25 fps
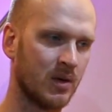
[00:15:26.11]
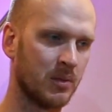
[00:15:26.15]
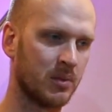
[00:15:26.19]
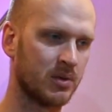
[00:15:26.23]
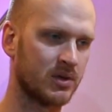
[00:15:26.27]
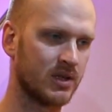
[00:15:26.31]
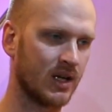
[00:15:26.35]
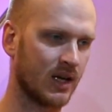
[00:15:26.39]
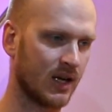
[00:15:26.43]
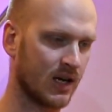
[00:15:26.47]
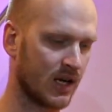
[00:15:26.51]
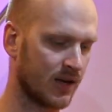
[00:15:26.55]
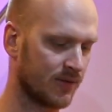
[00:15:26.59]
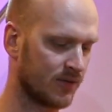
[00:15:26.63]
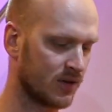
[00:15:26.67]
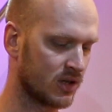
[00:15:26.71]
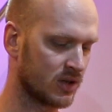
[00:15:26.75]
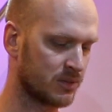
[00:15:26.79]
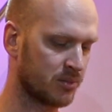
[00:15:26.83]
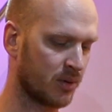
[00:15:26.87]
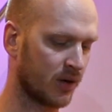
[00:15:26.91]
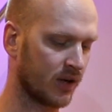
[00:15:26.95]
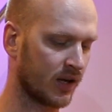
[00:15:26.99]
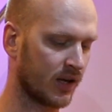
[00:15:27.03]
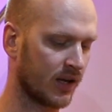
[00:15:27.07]
particularly if you're
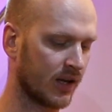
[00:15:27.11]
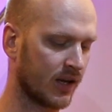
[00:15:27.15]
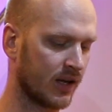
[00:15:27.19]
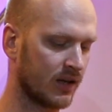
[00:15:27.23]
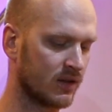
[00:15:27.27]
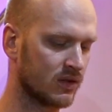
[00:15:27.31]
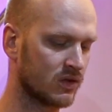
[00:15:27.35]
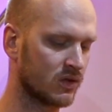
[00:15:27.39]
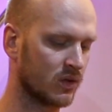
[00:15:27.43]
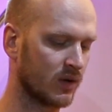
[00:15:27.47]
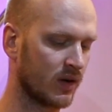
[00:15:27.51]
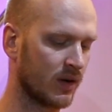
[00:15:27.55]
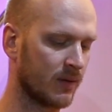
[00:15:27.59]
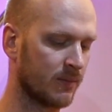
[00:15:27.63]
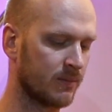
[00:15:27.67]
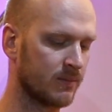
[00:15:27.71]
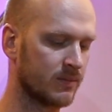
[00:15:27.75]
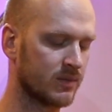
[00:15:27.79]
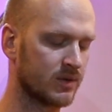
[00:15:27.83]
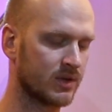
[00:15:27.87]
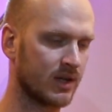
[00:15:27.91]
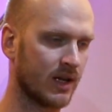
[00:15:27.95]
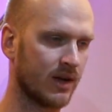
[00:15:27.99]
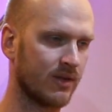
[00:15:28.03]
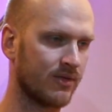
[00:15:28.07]
just plugging it into
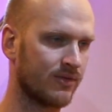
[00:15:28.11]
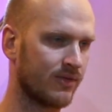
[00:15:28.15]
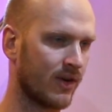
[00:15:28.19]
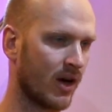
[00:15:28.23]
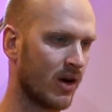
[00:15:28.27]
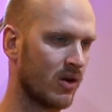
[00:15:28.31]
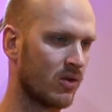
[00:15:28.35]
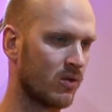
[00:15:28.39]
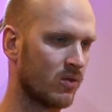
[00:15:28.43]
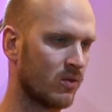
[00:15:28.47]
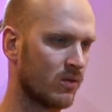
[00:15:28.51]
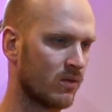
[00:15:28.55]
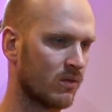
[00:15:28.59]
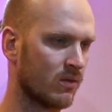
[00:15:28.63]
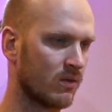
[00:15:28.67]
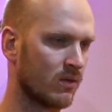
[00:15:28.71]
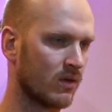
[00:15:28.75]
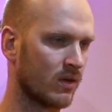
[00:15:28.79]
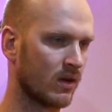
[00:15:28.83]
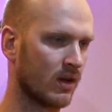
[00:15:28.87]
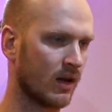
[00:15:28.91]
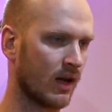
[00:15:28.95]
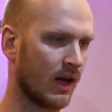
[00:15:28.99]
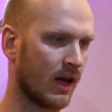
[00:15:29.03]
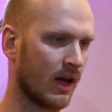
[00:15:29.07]
a, say, a phone
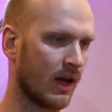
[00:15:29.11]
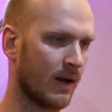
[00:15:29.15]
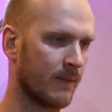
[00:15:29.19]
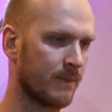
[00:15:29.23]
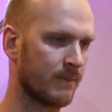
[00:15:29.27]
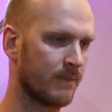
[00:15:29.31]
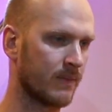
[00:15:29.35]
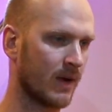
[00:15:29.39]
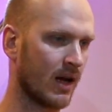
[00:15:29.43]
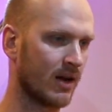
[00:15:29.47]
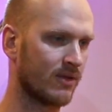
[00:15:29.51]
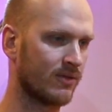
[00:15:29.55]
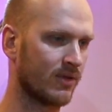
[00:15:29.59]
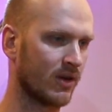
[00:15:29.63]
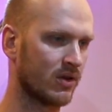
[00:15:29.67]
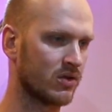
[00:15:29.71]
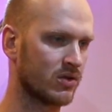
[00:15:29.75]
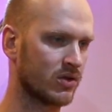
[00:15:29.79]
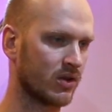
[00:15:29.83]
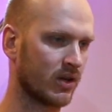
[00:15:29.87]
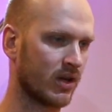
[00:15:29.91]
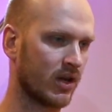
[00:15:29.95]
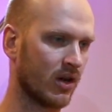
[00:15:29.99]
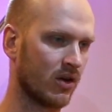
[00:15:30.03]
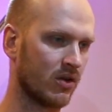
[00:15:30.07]
headphone
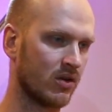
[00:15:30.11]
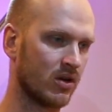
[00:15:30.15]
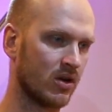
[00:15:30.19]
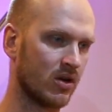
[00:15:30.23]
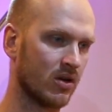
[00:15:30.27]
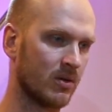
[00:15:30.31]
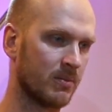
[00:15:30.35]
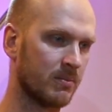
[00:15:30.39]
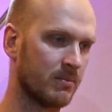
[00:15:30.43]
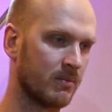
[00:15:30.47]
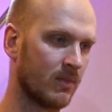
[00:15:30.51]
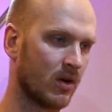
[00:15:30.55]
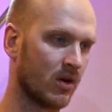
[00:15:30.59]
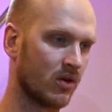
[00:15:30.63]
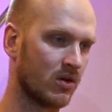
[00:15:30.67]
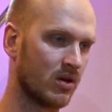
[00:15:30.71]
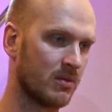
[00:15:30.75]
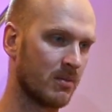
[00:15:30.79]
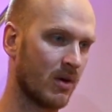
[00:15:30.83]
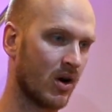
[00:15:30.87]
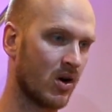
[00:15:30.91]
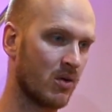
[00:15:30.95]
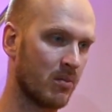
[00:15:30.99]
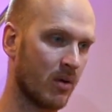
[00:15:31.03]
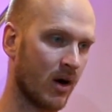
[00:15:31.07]
socket on your
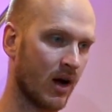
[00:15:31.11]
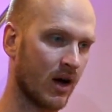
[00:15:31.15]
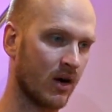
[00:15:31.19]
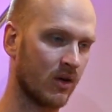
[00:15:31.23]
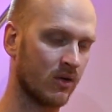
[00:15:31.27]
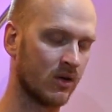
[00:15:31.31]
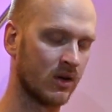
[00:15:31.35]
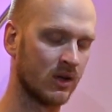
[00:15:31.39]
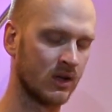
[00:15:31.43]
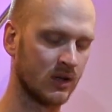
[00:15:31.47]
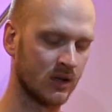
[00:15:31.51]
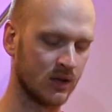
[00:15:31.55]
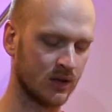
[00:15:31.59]
mobile.